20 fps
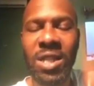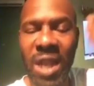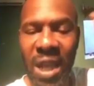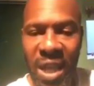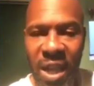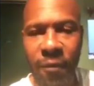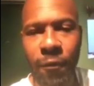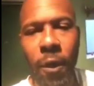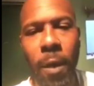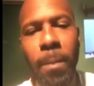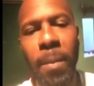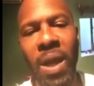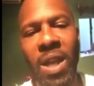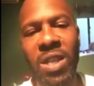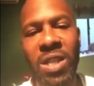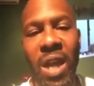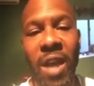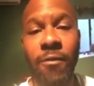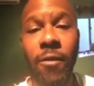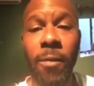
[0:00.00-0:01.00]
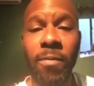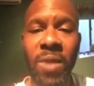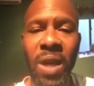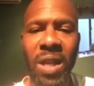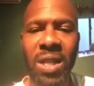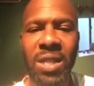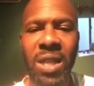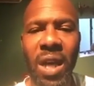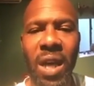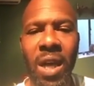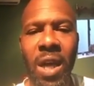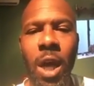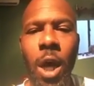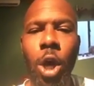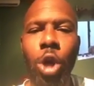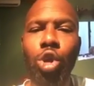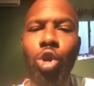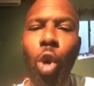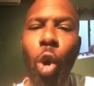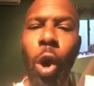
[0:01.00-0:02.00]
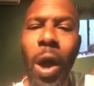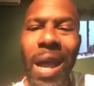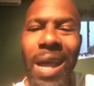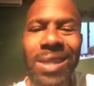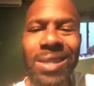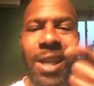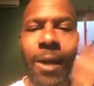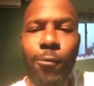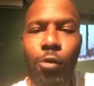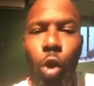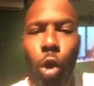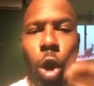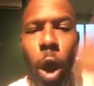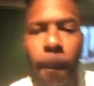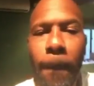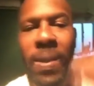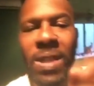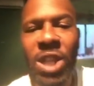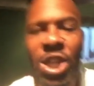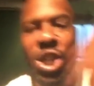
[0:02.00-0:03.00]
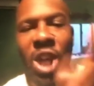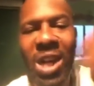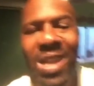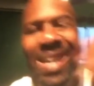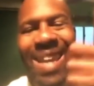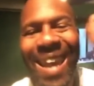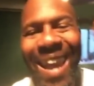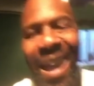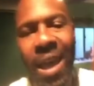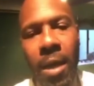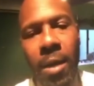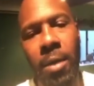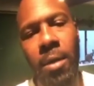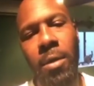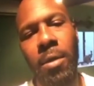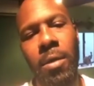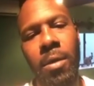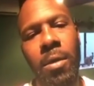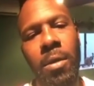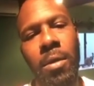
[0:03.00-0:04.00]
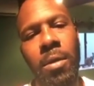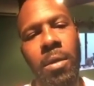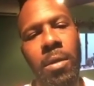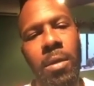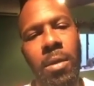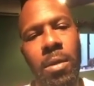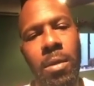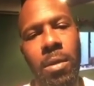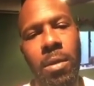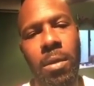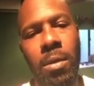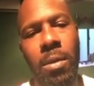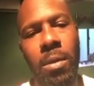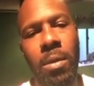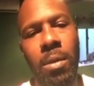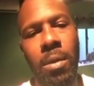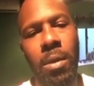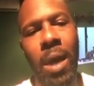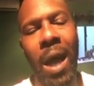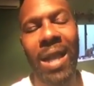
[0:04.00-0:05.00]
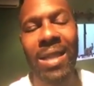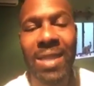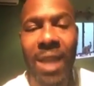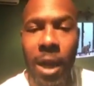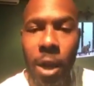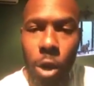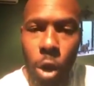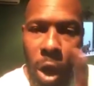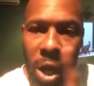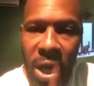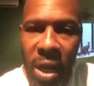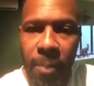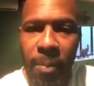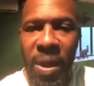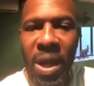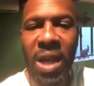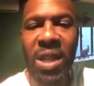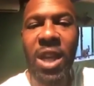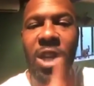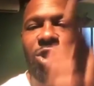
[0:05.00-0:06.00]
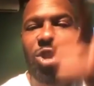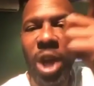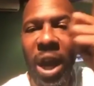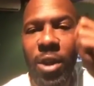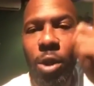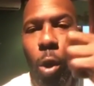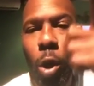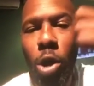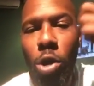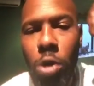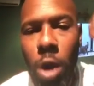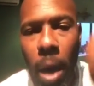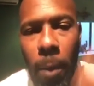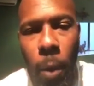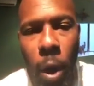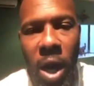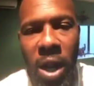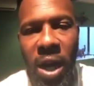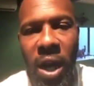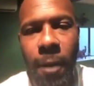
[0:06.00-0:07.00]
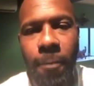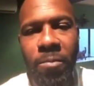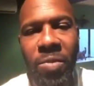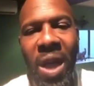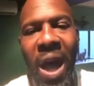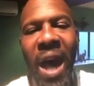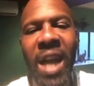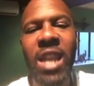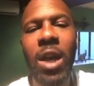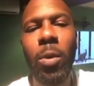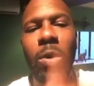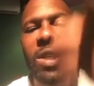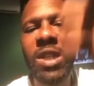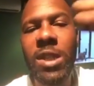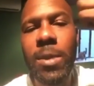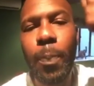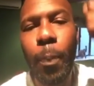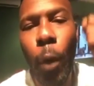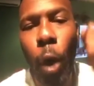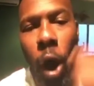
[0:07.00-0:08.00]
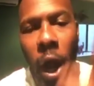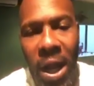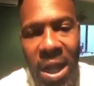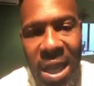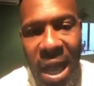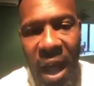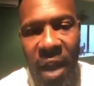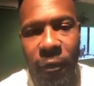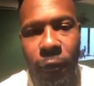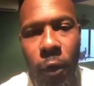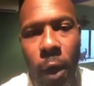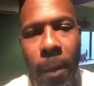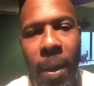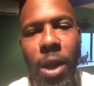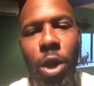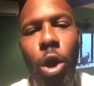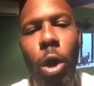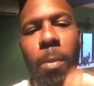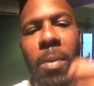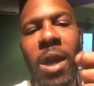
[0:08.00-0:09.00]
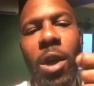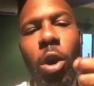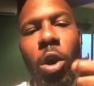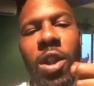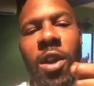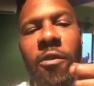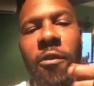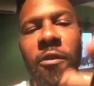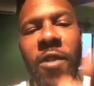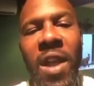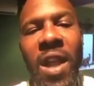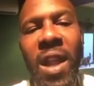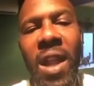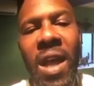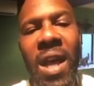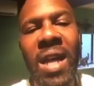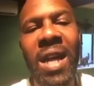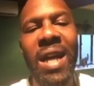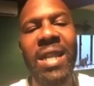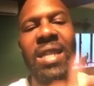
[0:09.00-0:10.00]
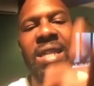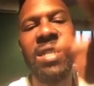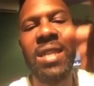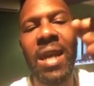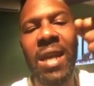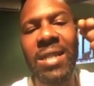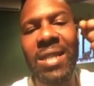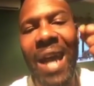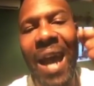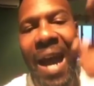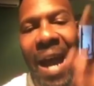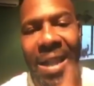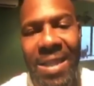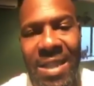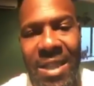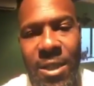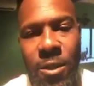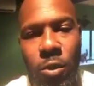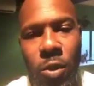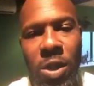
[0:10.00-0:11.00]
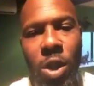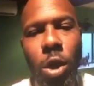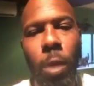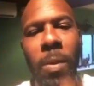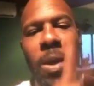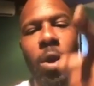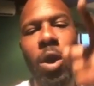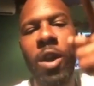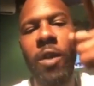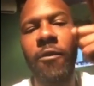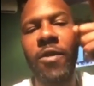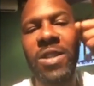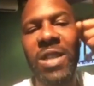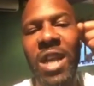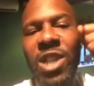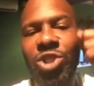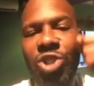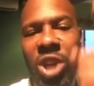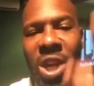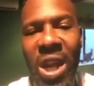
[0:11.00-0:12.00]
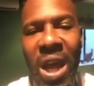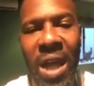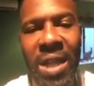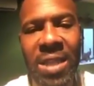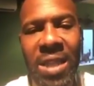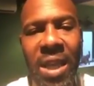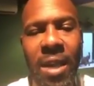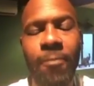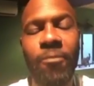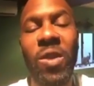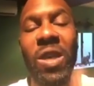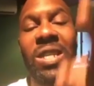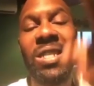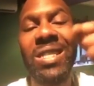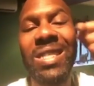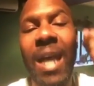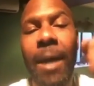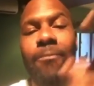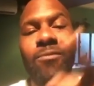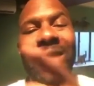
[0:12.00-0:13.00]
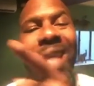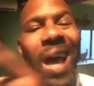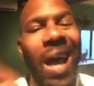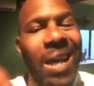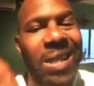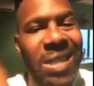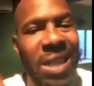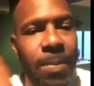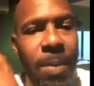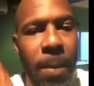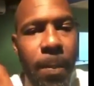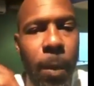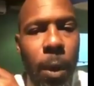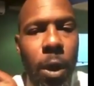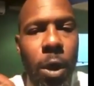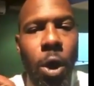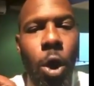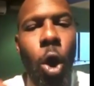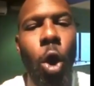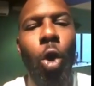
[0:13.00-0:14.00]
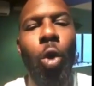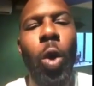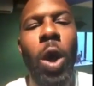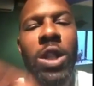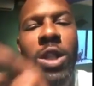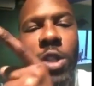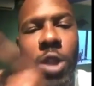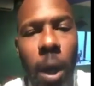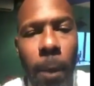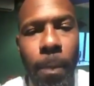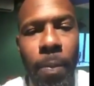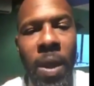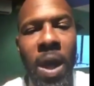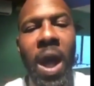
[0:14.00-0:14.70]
take it from Benjai. From next year, don't enter no competition here. I'm telling all you, because try to rub all you, and they will spoil the art form, and they're going to make all you feel that it's artists, you know, they're going to make all you feel that Trinidad thing. It's them nasty people who on top,